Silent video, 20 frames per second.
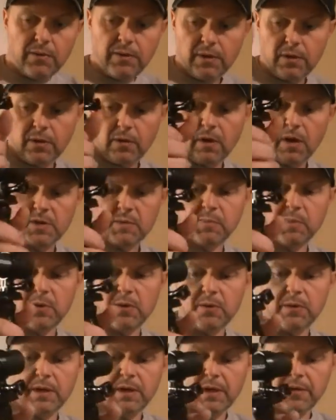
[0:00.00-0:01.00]
the crossbow
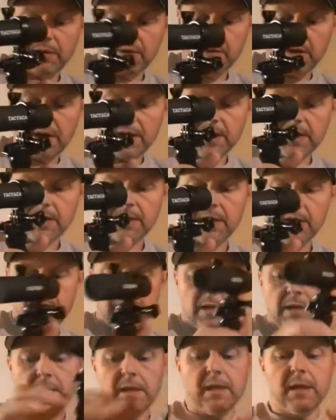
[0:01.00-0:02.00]
the other night,
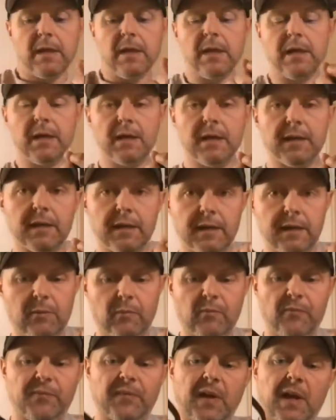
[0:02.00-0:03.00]
and
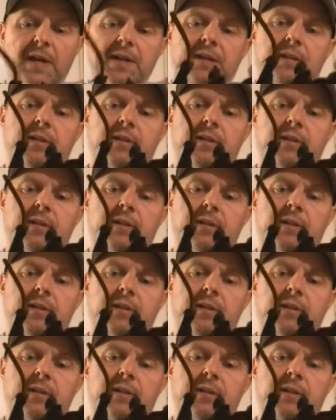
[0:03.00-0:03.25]
I